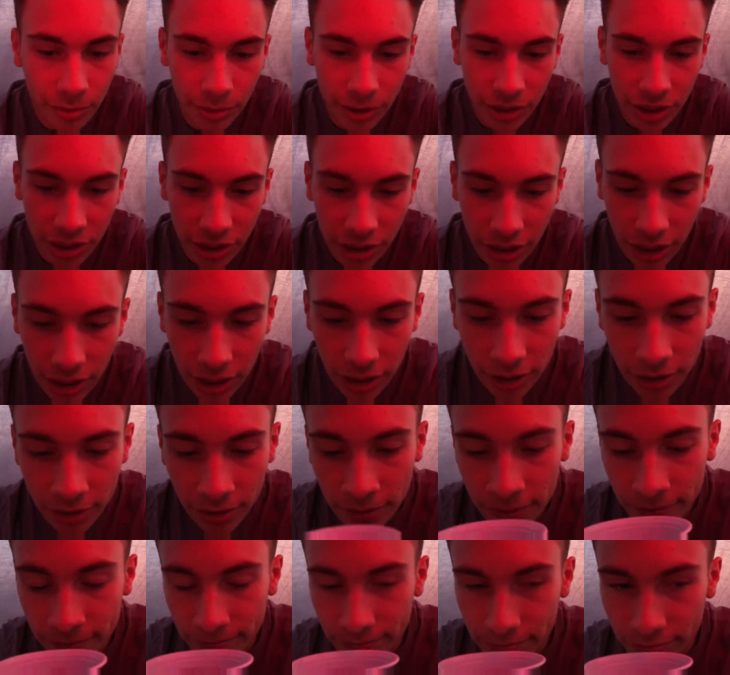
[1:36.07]
which is a
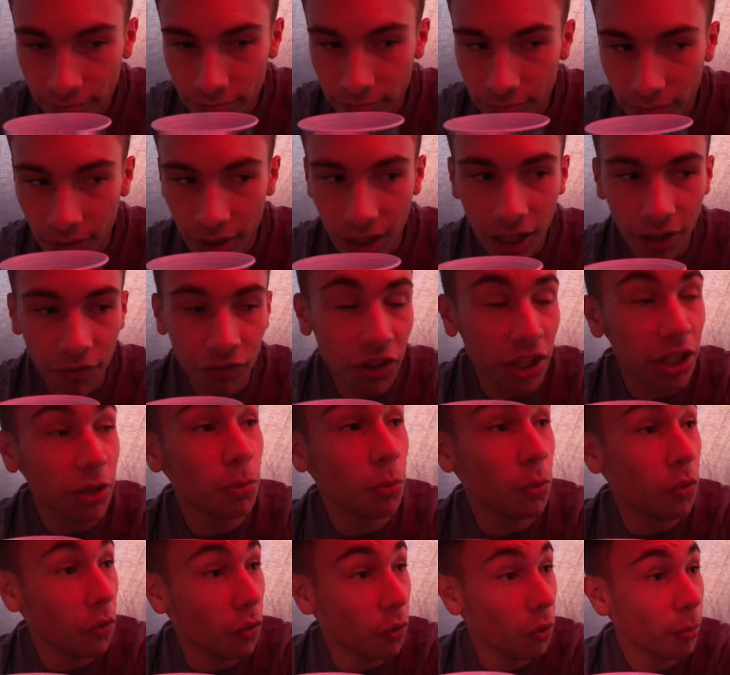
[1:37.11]
lovely
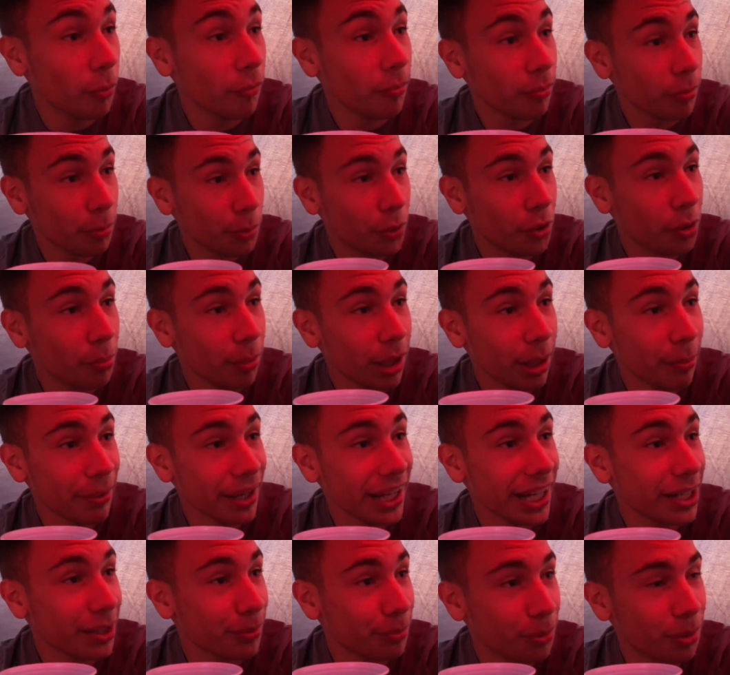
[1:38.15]
vodka. warm
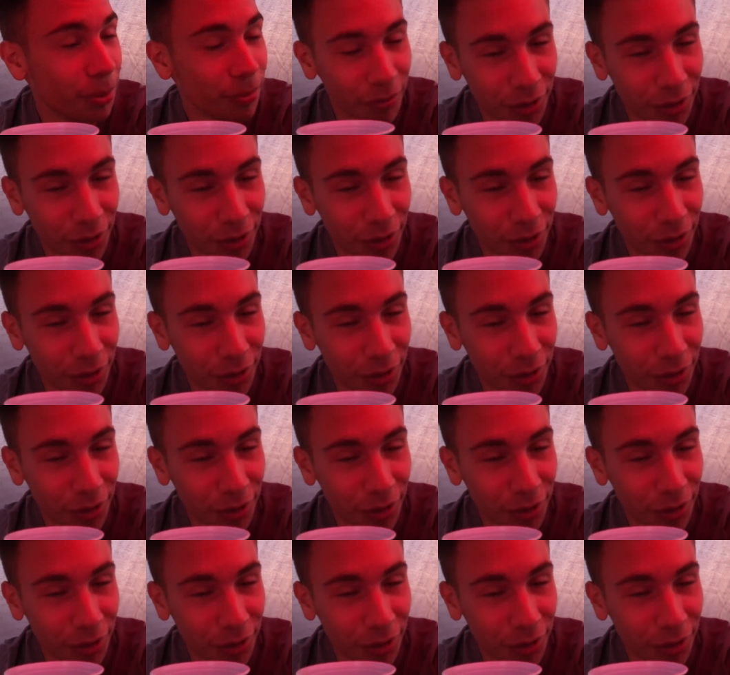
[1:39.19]
lemonade and warm